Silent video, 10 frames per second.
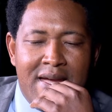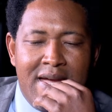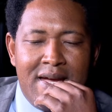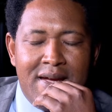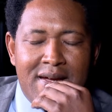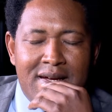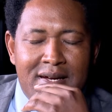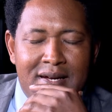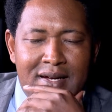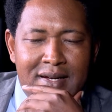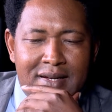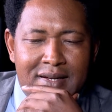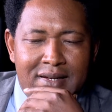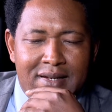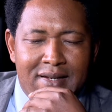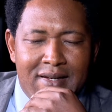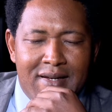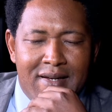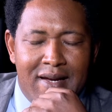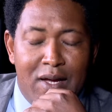I
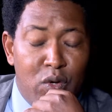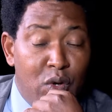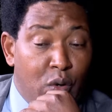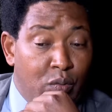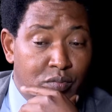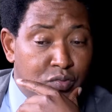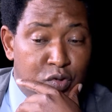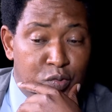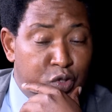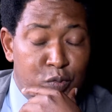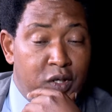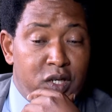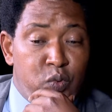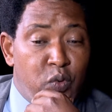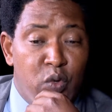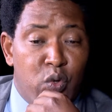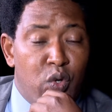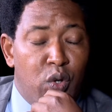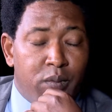don't know. To be honest with you, I don't know.